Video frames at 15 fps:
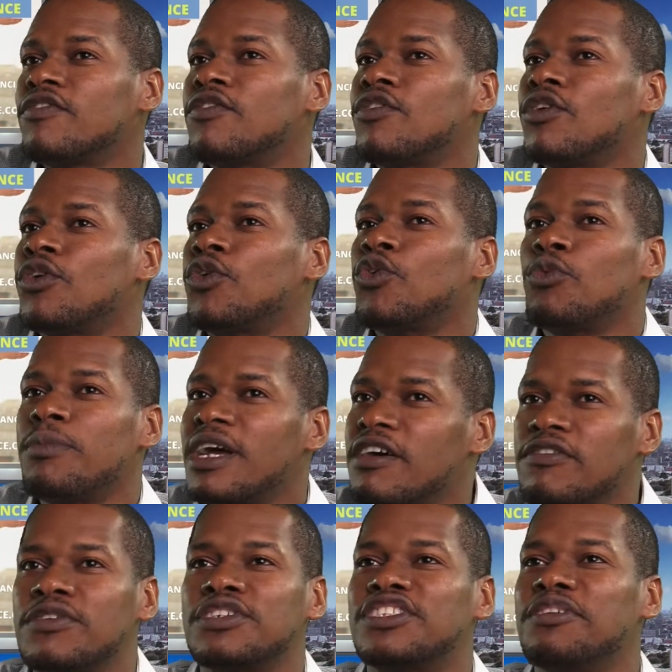for
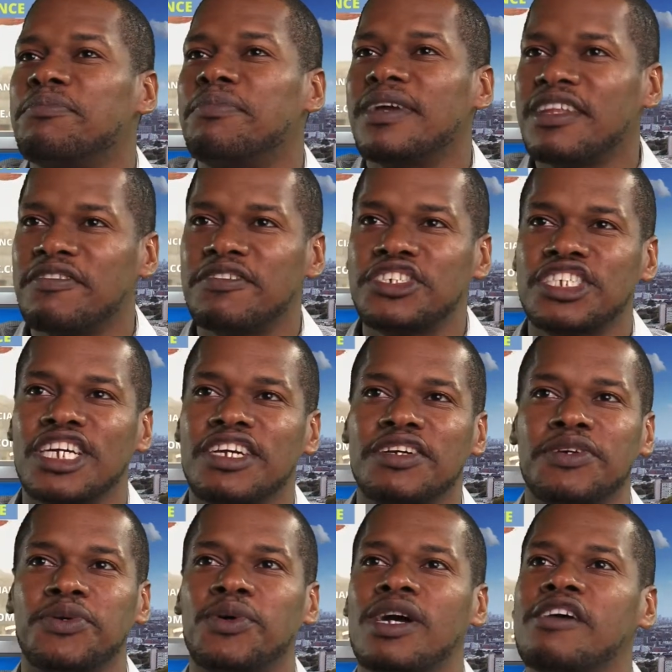whomever is the
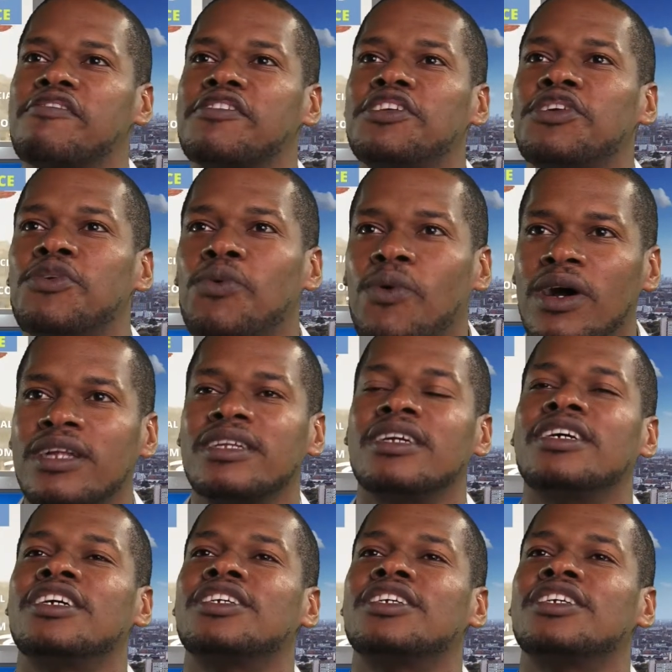beneficiary, whoever you want